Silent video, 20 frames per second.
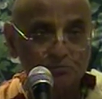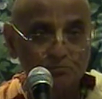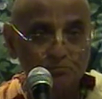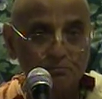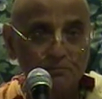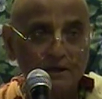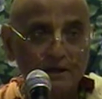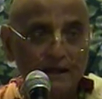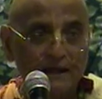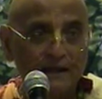with
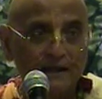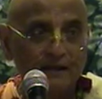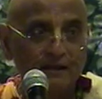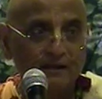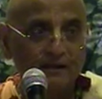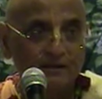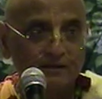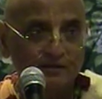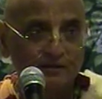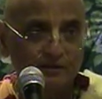
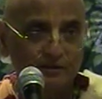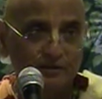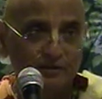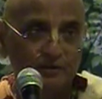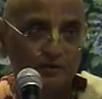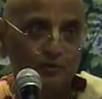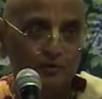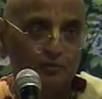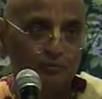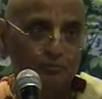nose and
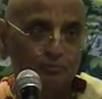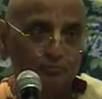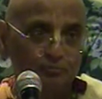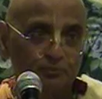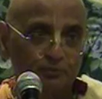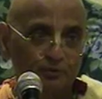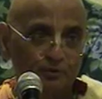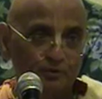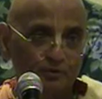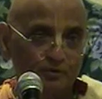smell is
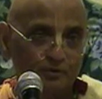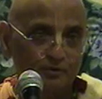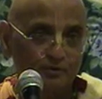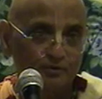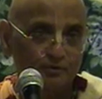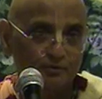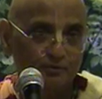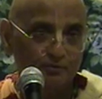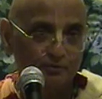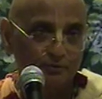
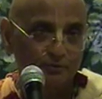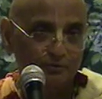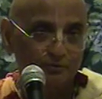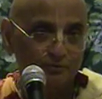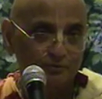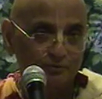produced.